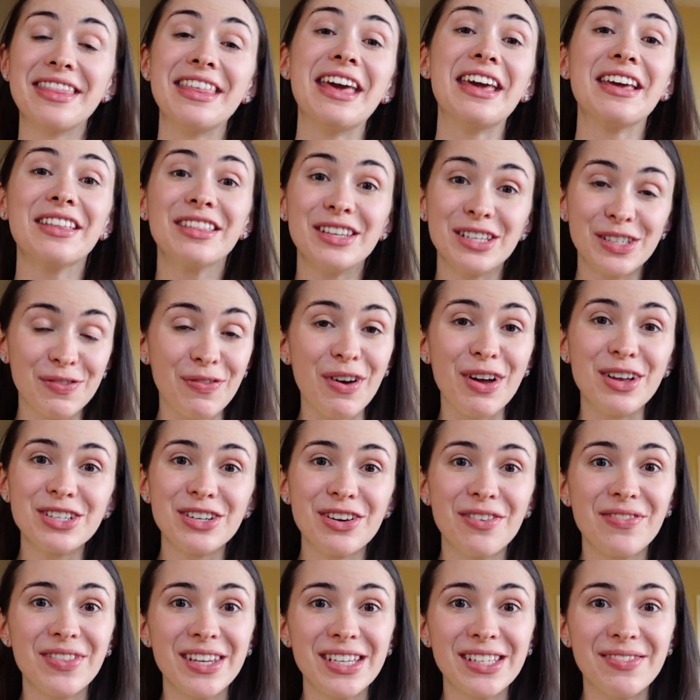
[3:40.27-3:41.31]
thank the
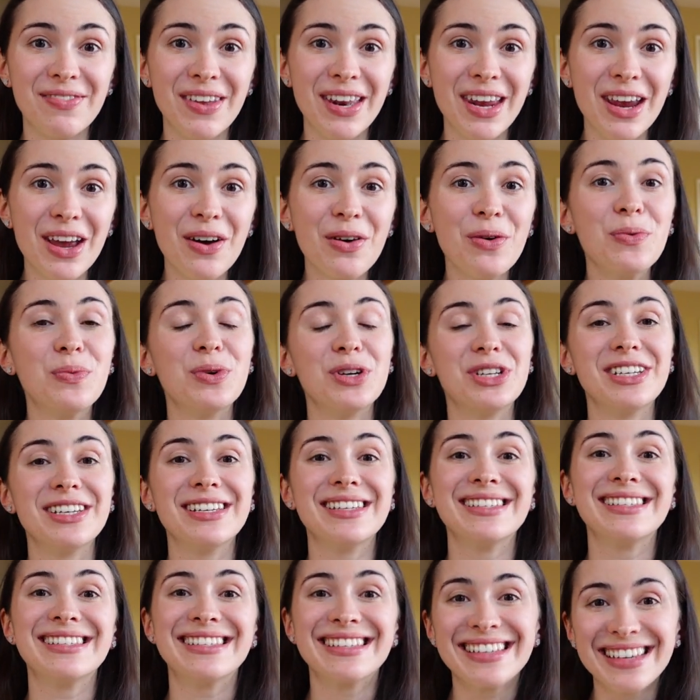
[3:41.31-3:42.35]
sponsor of this video, which
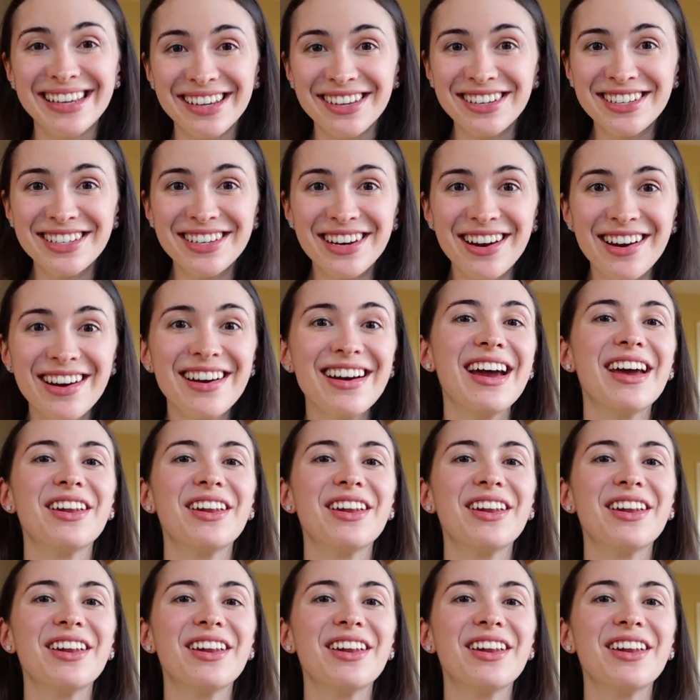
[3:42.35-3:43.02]
is Skillshare,